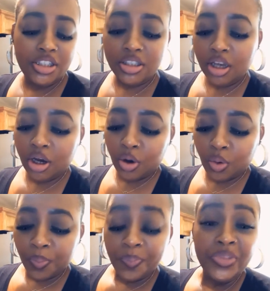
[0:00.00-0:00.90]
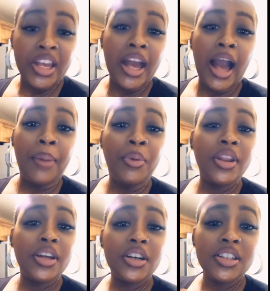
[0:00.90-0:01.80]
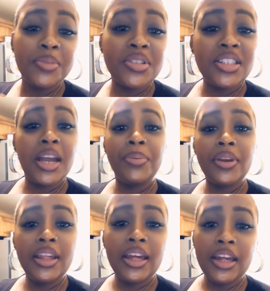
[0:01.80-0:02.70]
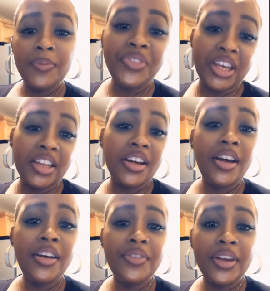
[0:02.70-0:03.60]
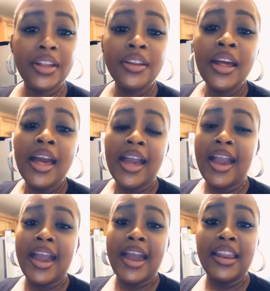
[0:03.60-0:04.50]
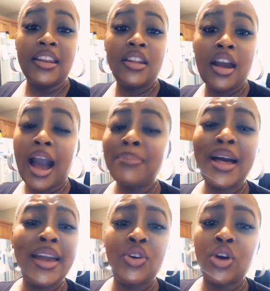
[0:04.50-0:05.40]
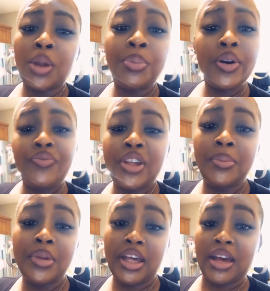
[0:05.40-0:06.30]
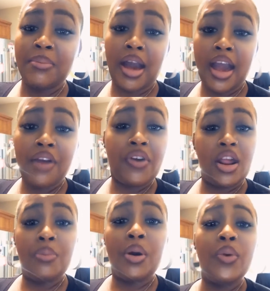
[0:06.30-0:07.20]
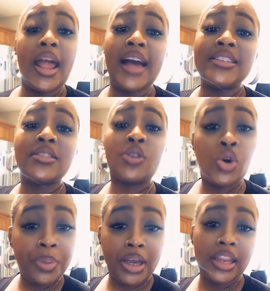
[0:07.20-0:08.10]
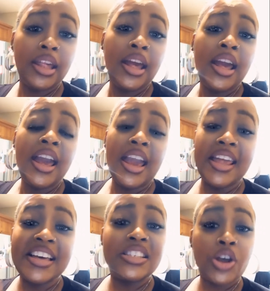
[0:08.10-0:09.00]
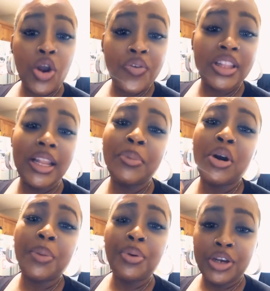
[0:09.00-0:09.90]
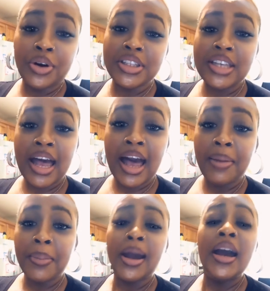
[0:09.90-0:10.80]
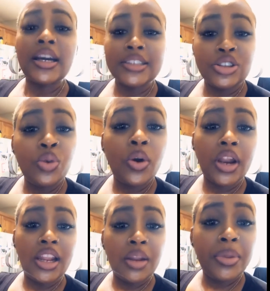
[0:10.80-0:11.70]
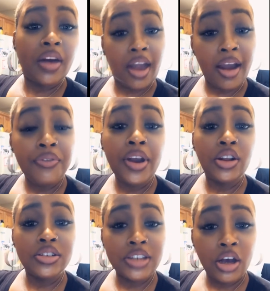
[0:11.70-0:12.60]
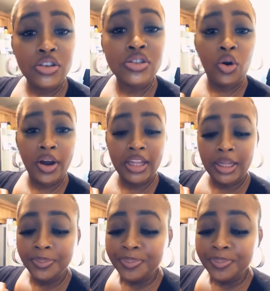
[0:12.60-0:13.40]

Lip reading: So I'm going to cook them separately in the oven, and I'm not even going to put them in my alfredo, but when I scoop it and I serve it, then I'm going to put it on top, because I do want a little bit of alfredo sauce on it.